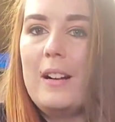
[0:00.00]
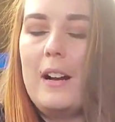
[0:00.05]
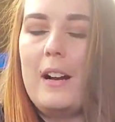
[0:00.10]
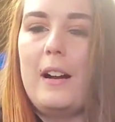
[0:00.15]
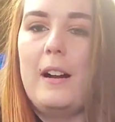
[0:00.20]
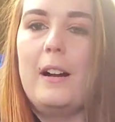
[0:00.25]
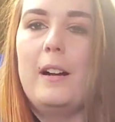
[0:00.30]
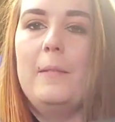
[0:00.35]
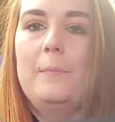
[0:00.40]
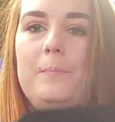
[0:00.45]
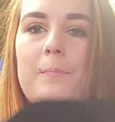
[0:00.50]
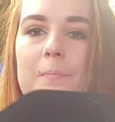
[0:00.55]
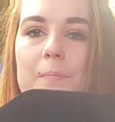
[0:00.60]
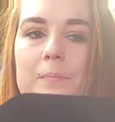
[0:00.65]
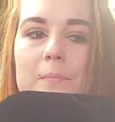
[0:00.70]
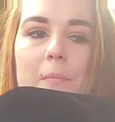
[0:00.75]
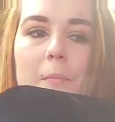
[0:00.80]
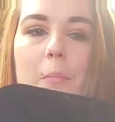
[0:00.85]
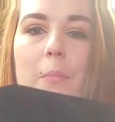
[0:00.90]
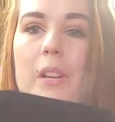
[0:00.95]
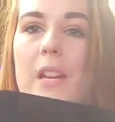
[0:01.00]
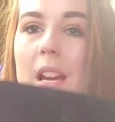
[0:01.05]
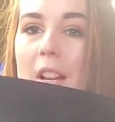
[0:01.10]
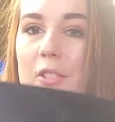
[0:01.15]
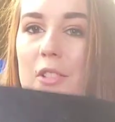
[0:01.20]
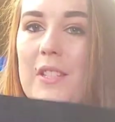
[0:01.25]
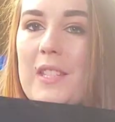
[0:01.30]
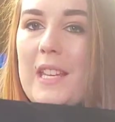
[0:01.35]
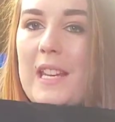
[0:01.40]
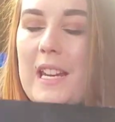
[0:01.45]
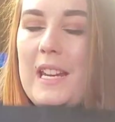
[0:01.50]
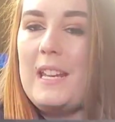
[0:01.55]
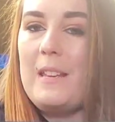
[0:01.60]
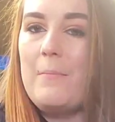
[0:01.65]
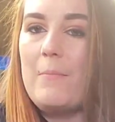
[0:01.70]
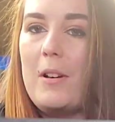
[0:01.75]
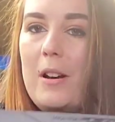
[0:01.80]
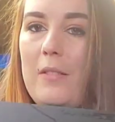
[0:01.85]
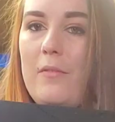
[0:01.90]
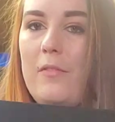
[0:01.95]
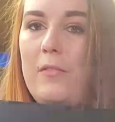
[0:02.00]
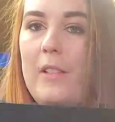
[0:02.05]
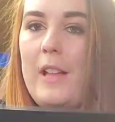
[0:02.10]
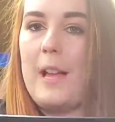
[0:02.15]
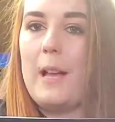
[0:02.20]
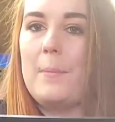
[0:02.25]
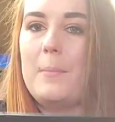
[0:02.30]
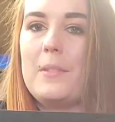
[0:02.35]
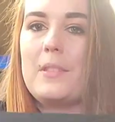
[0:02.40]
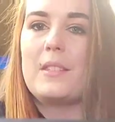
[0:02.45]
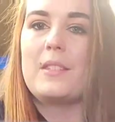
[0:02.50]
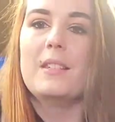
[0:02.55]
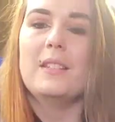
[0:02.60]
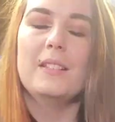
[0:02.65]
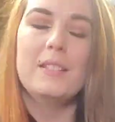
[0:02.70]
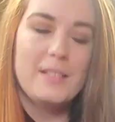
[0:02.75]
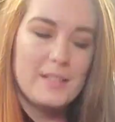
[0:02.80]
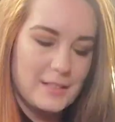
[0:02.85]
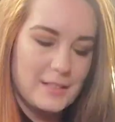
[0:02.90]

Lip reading: But not just any mud flaps.